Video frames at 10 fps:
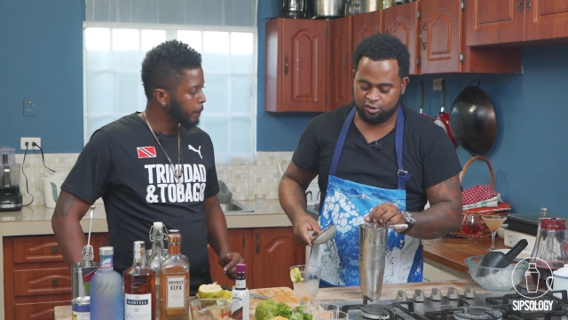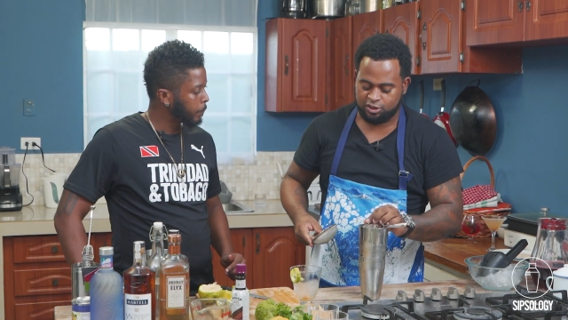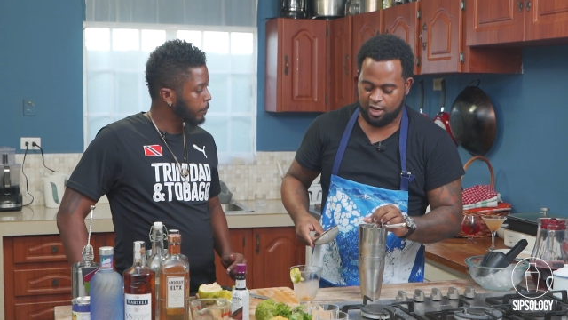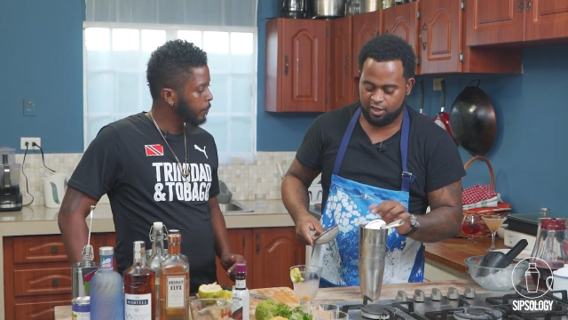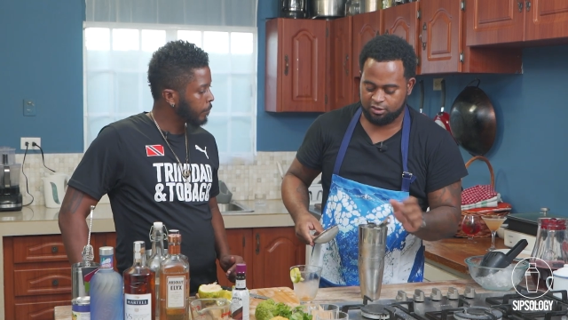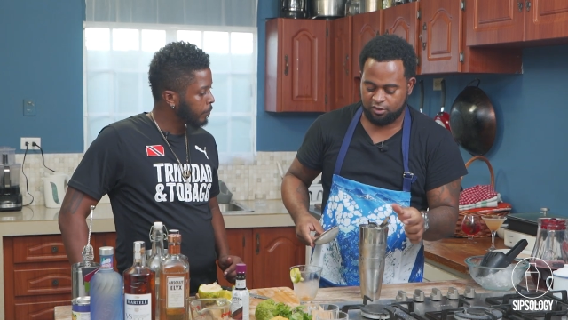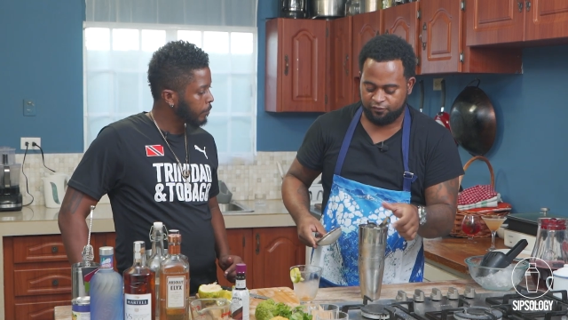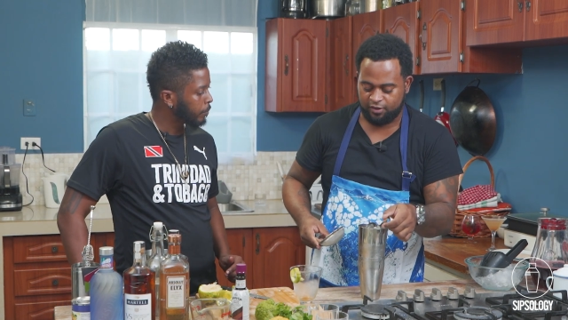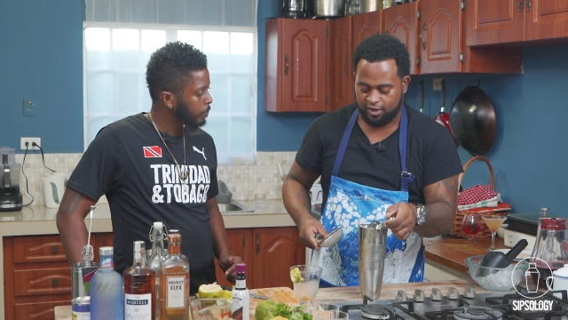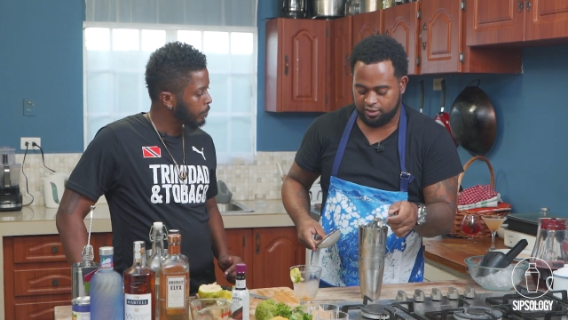Speaker 1: shards of
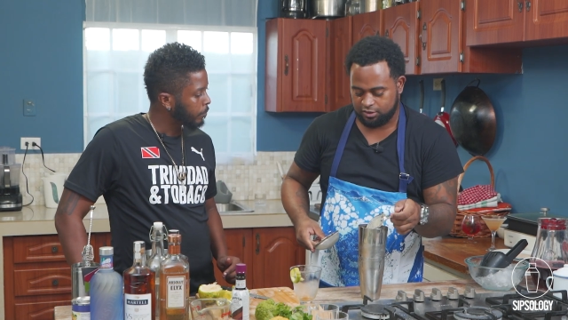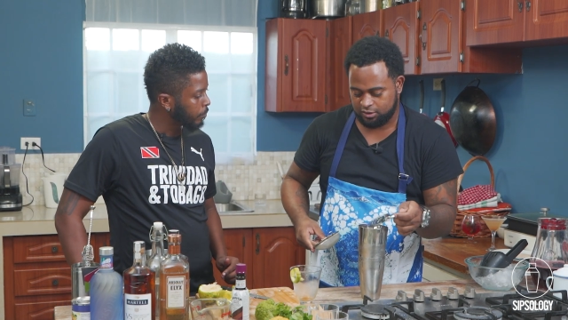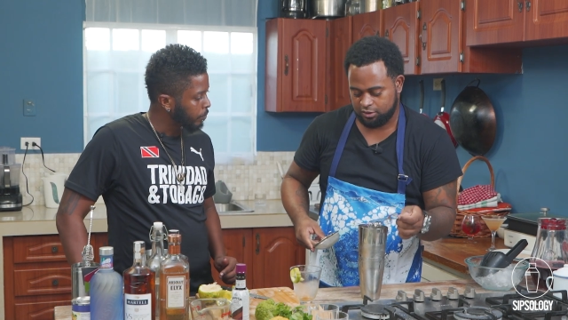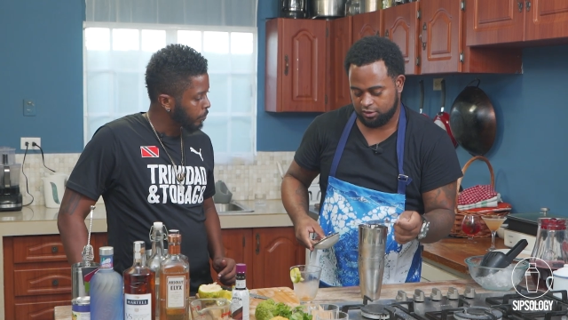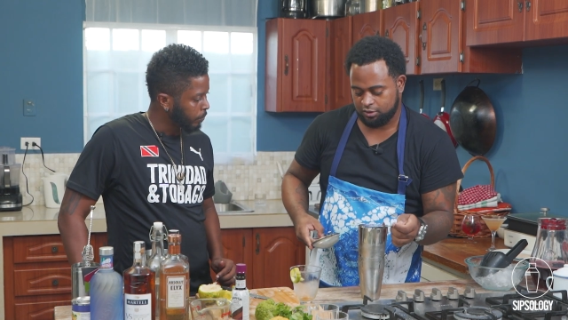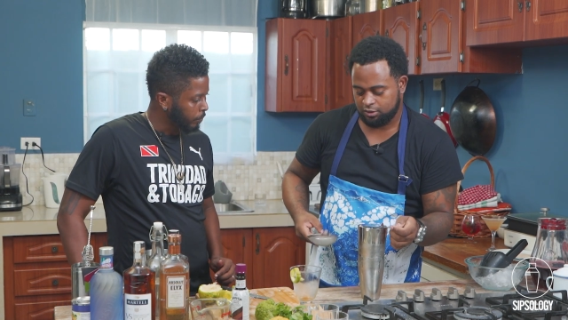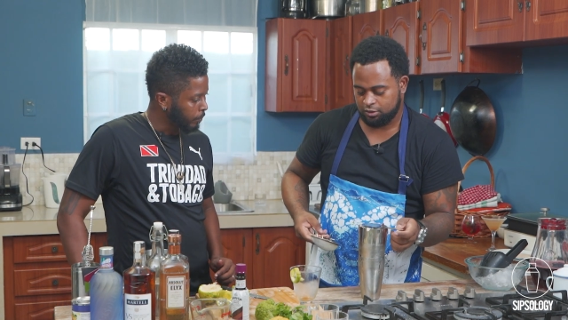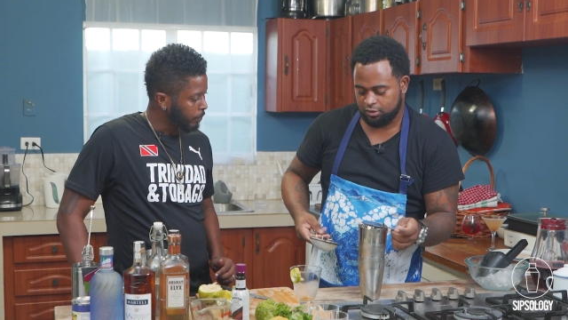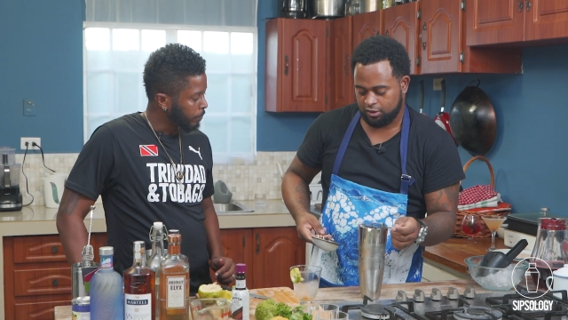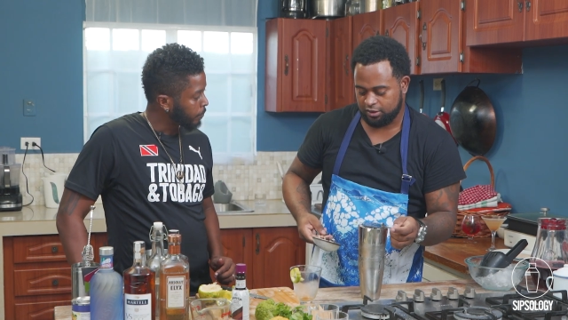ice
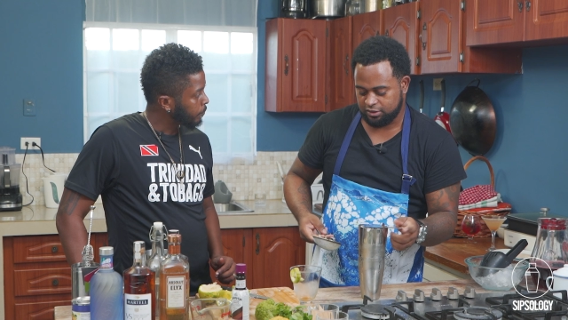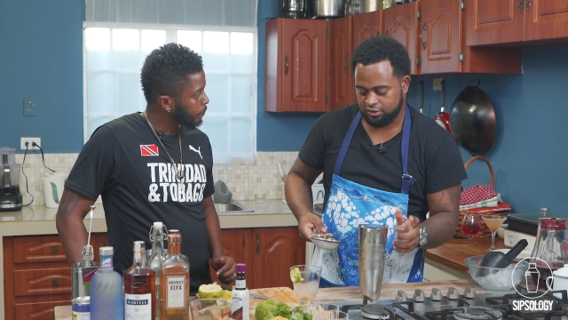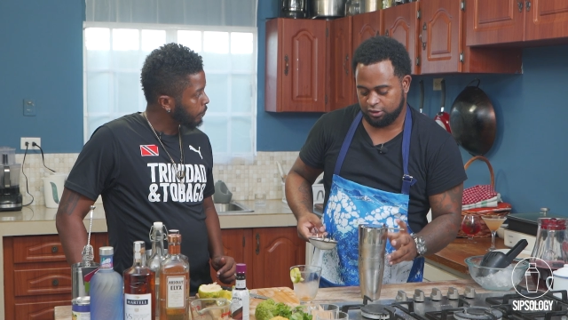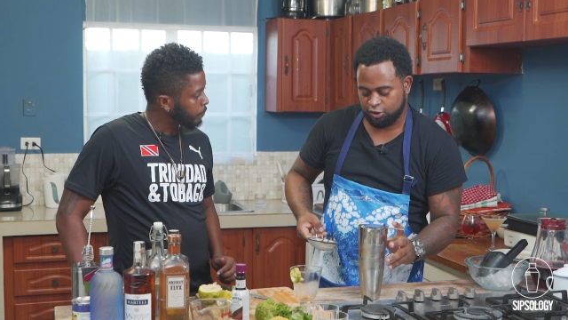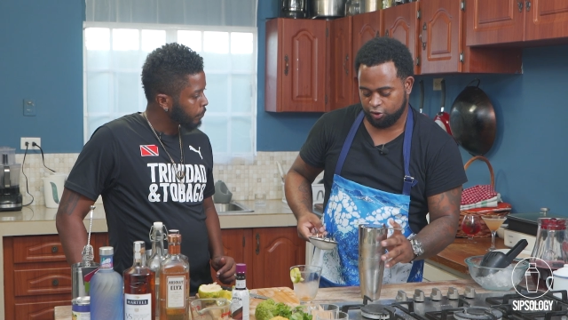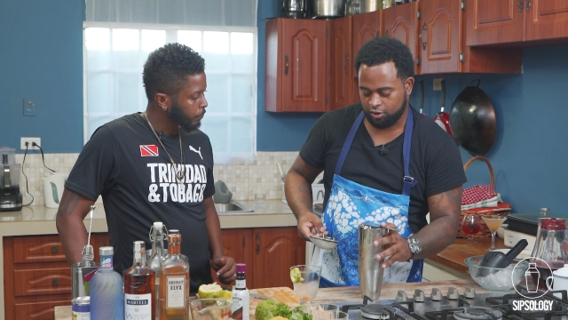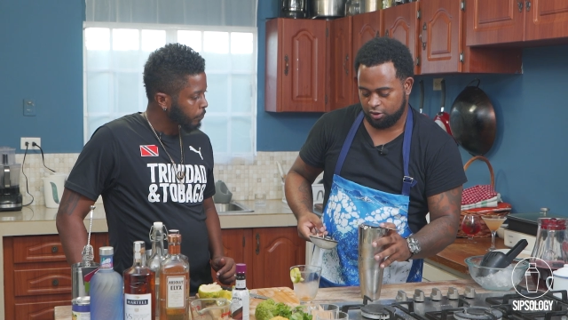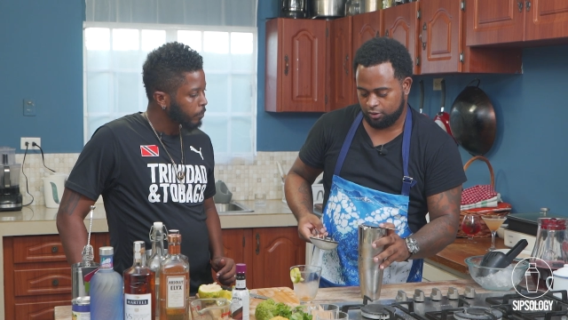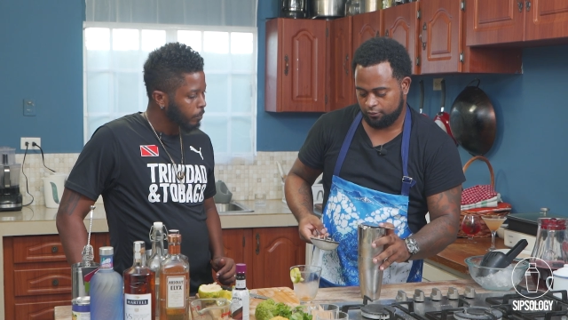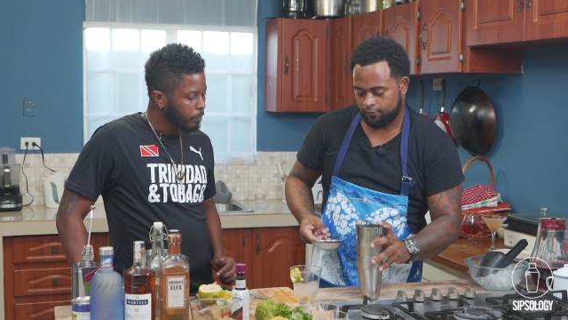gets into the drink.
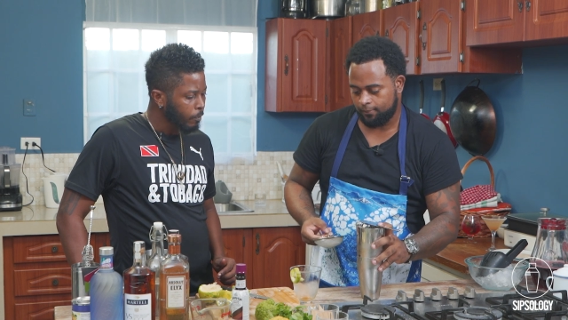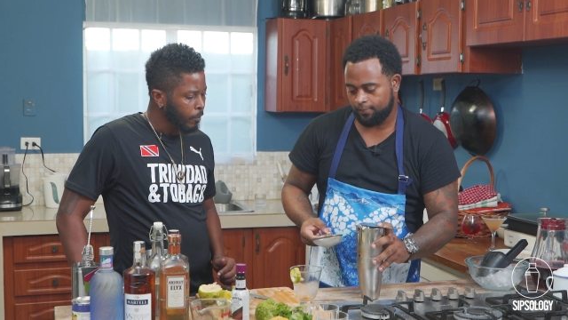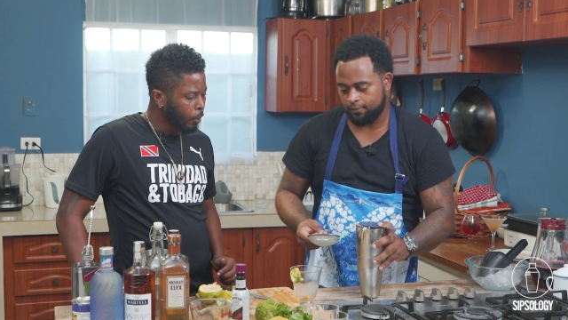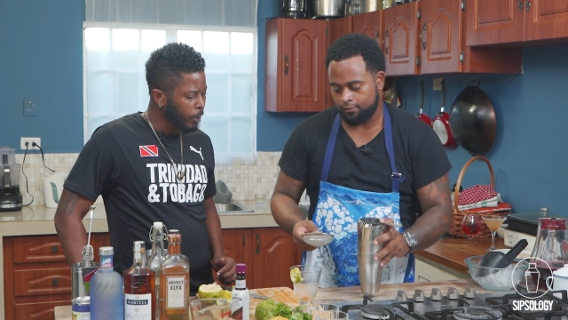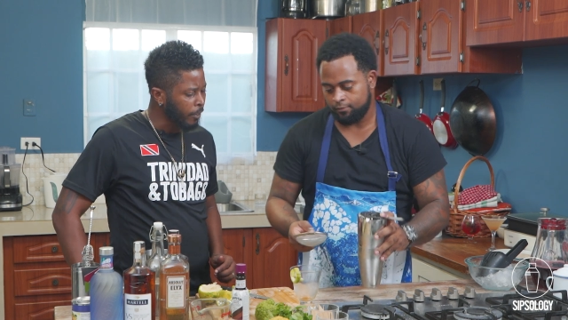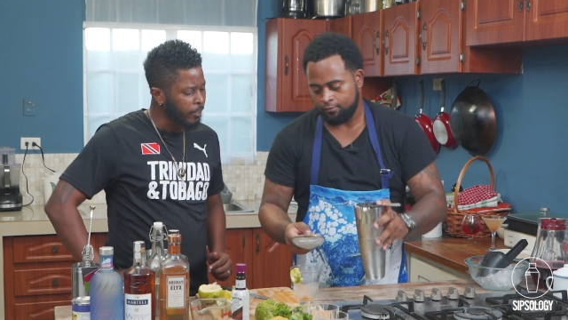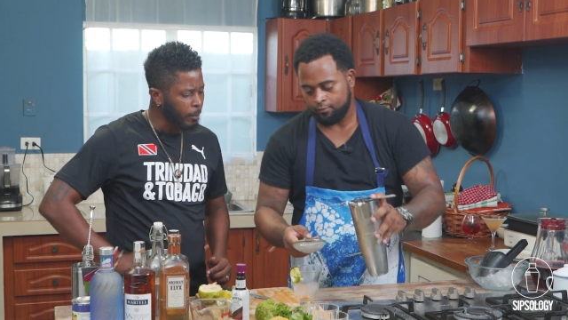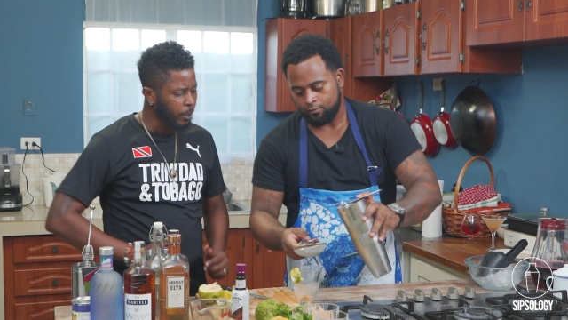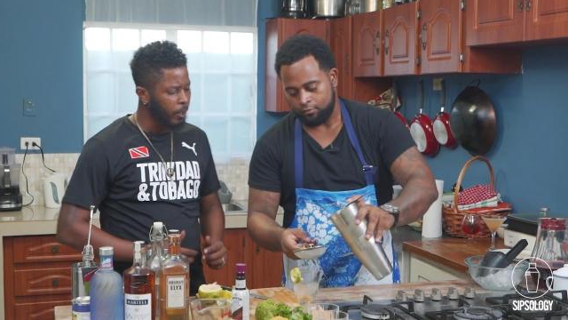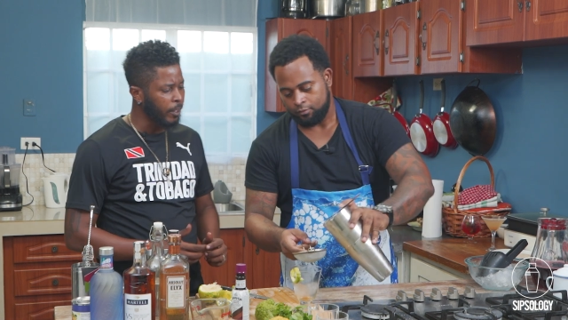
Speaker 2: Because this is
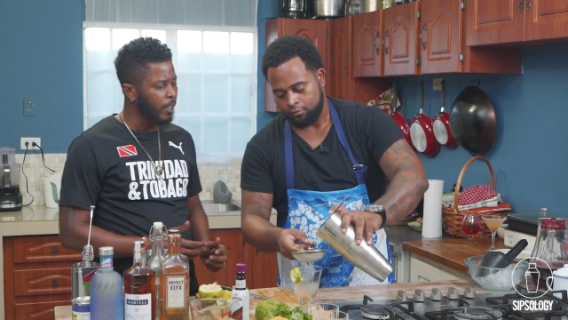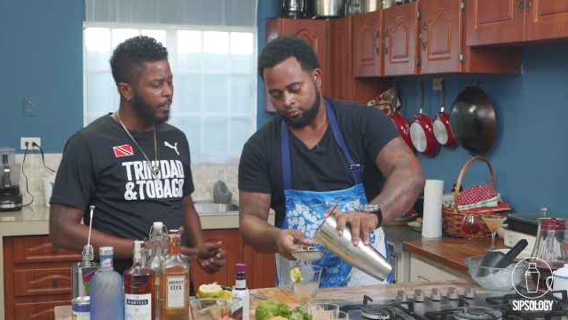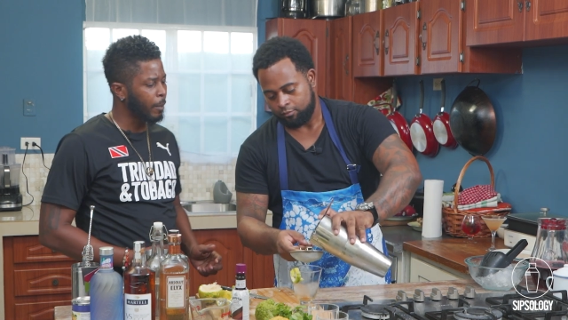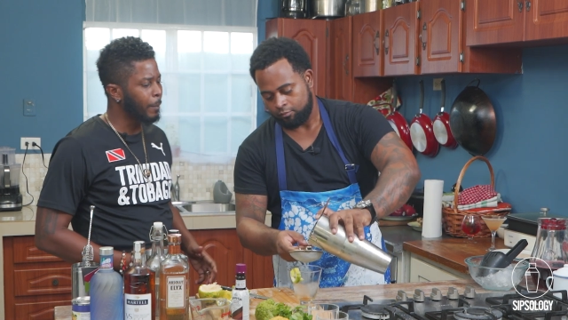typically done as a